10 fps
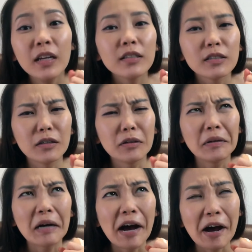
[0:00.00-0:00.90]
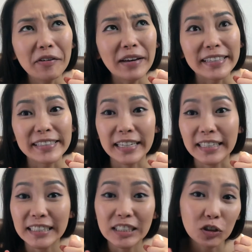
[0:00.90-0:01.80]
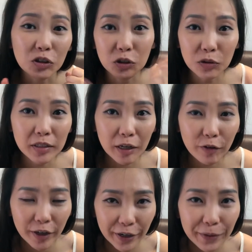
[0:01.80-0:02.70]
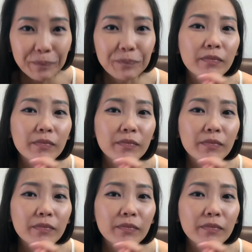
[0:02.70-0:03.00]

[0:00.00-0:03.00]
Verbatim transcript: So, how exactly do you self care?